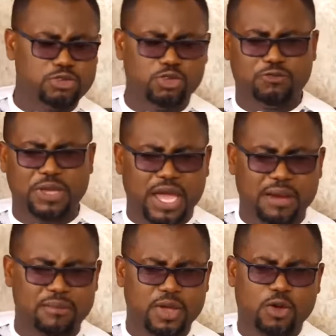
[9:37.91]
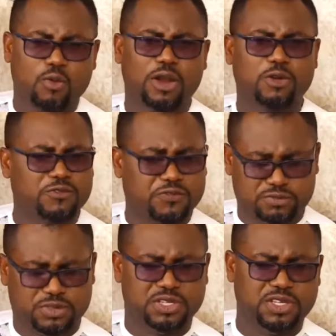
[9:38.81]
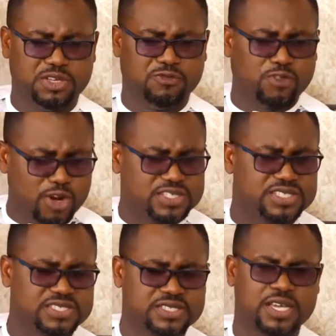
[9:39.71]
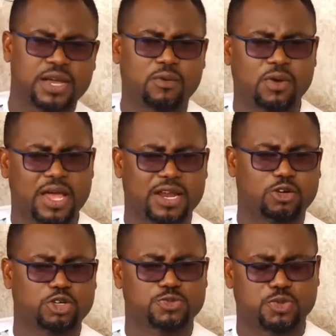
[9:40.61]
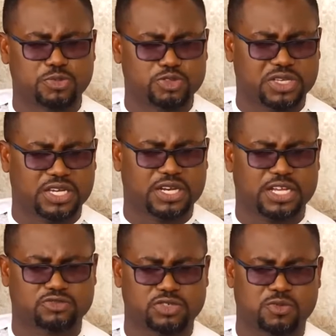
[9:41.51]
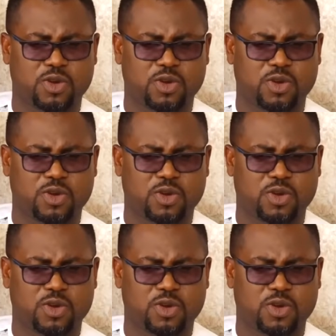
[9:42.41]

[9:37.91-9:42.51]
you've become one of the voices of Ghana gospel music industry.